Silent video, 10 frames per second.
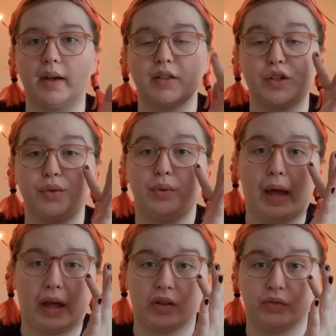to
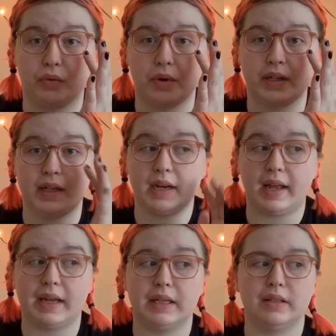California,
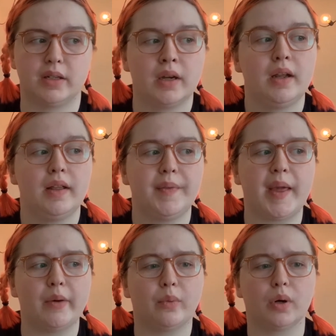and
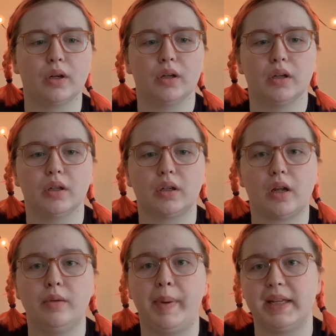they were
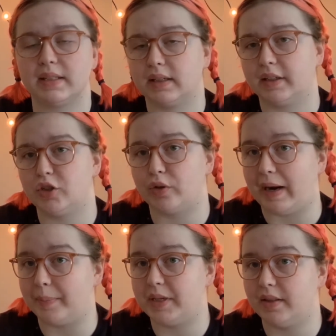basically
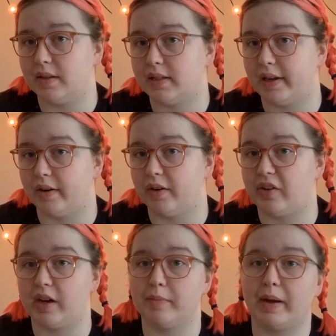trapped in the Sierra
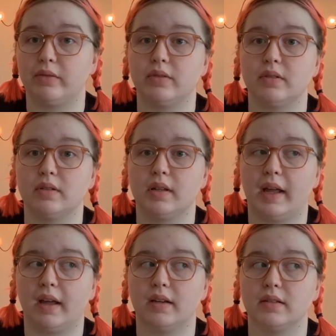Nevada mountains,
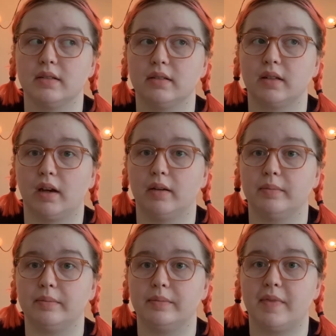and
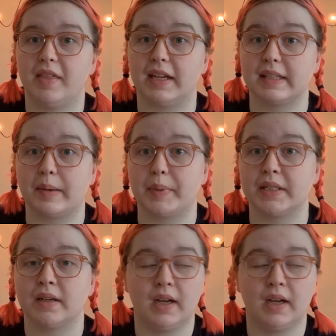things happened.